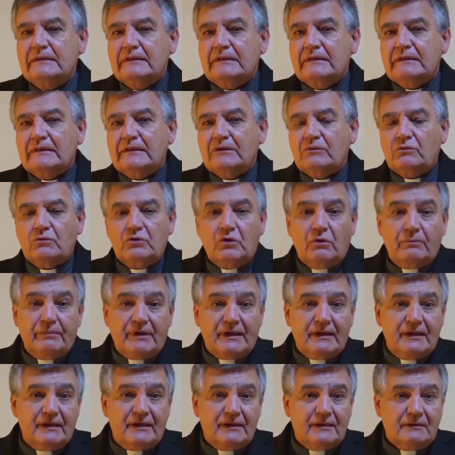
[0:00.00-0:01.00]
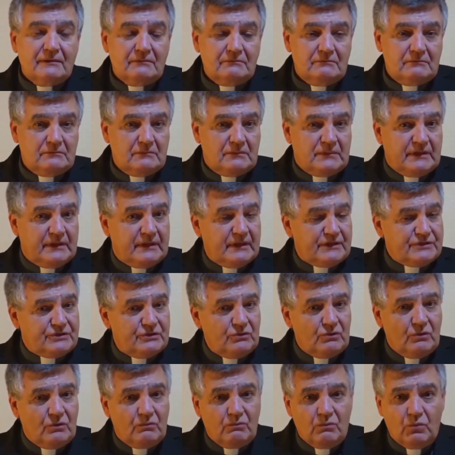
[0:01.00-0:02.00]
a man who has been
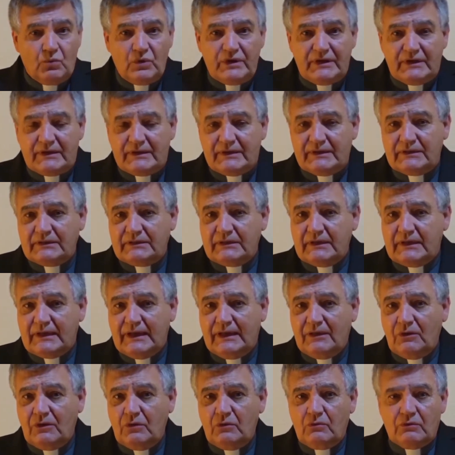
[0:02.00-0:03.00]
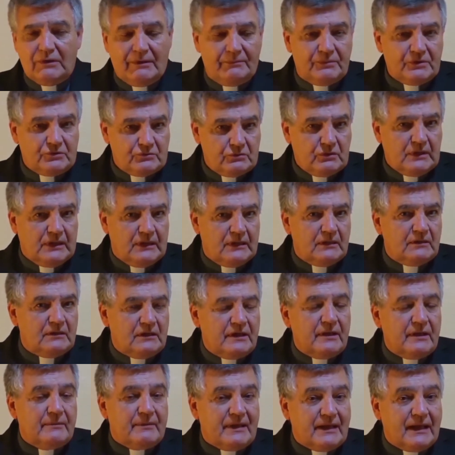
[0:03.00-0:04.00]
much criticized, a liberal
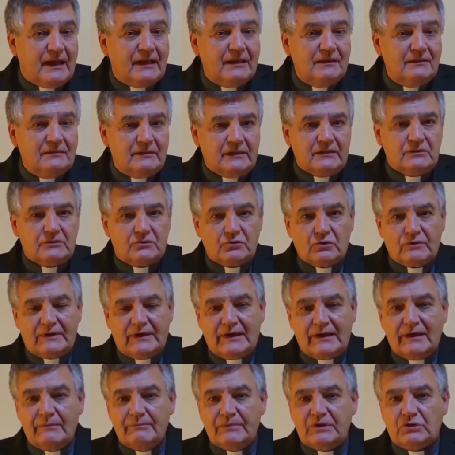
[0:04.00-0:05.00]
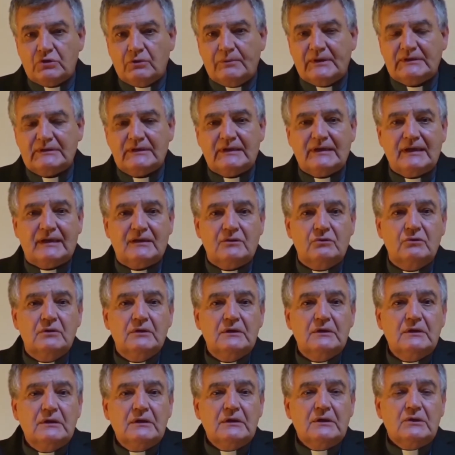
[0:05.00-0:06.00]
person within the Vatican,
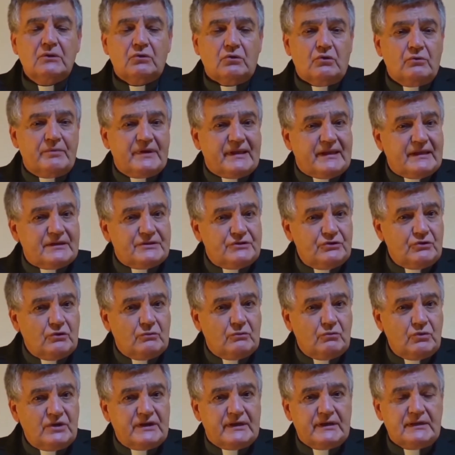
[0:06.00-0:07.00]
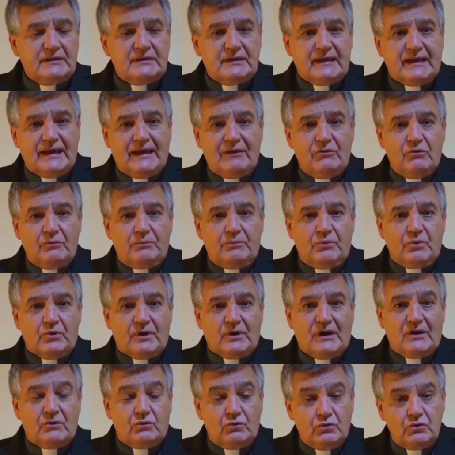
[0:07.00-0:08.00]
a man who has been
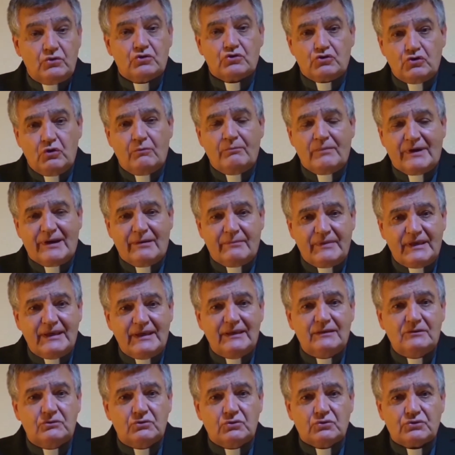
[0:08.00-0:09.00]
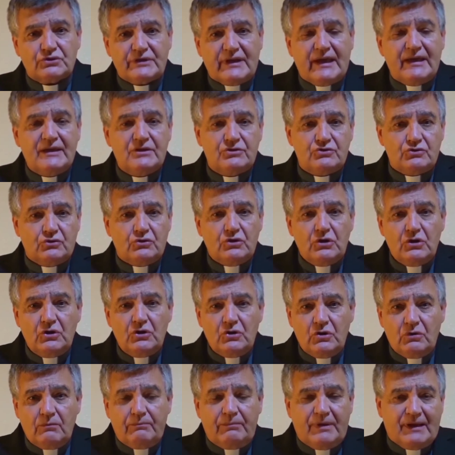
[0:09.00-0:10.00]
much criticized for some
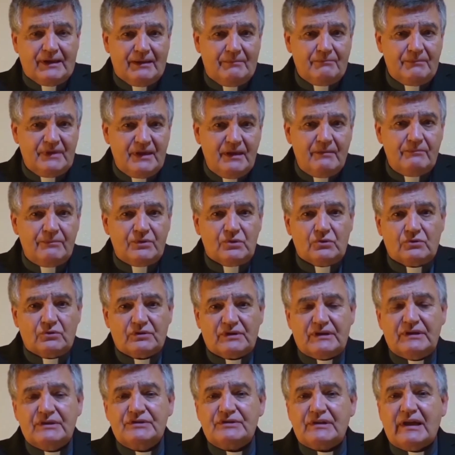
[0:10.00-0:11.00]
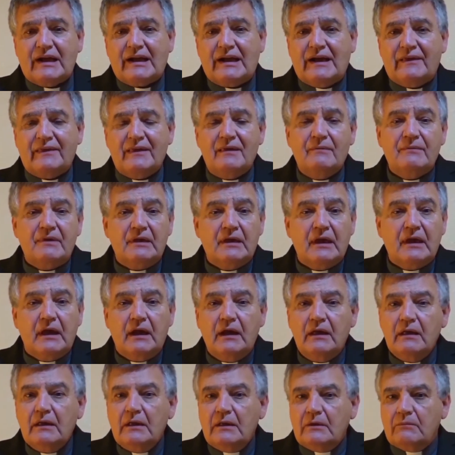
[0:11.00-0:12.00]
appointments he has made for members of that
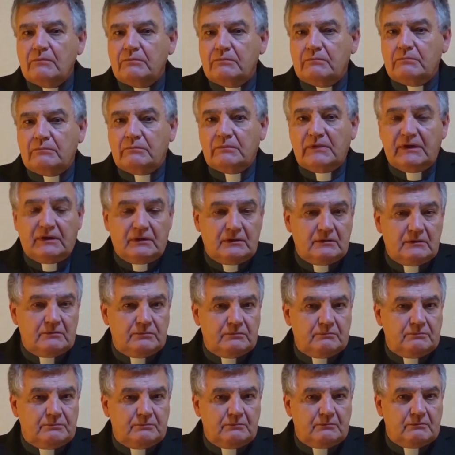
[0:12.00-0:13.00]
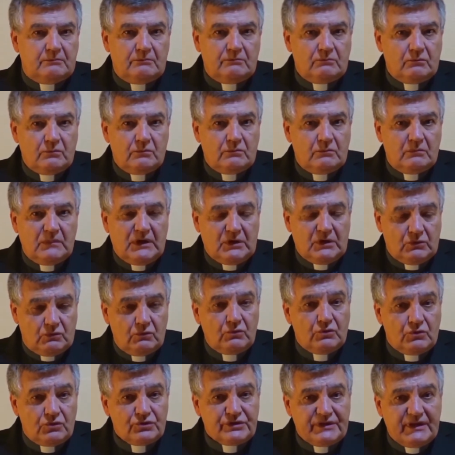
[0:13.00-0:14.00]
academy, some of them
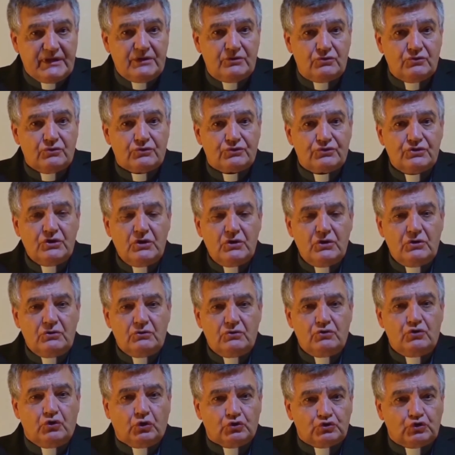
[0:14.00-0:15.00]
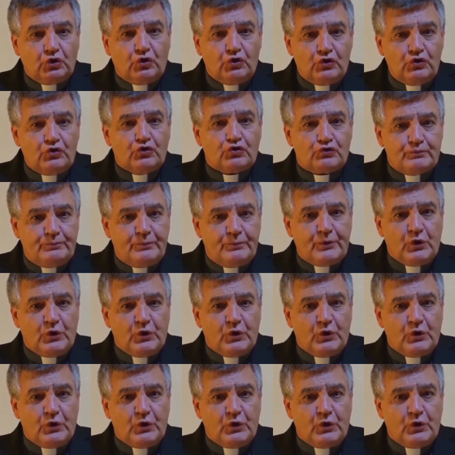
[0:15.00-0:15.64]
notorious pro-abortionists.